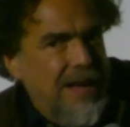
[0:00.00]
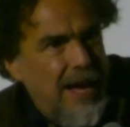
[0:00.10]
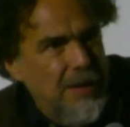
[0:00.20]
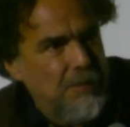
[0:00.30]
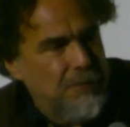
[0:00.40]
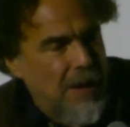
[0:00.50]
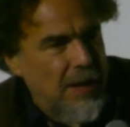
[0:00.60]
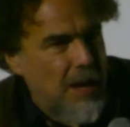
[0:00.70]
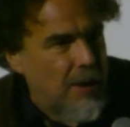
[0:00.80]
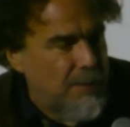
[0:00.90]
kind of
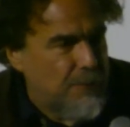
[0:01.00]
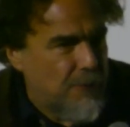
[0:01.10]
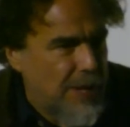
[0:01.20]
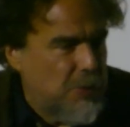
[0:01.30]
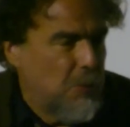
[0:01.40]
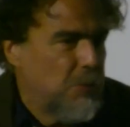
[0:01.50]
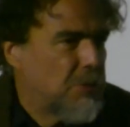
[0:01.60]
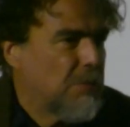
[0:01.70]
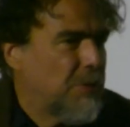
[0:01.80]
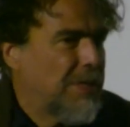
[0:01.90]
are afraid to
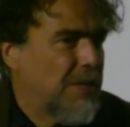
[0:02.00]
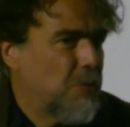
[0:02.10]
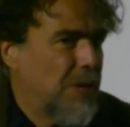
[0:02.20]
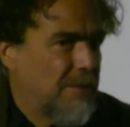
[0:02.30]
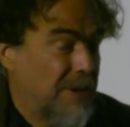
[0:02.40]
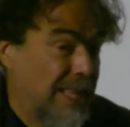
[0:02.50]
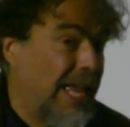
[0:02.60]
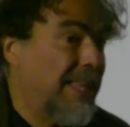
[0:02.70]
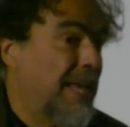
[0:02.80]
lose something that we have got.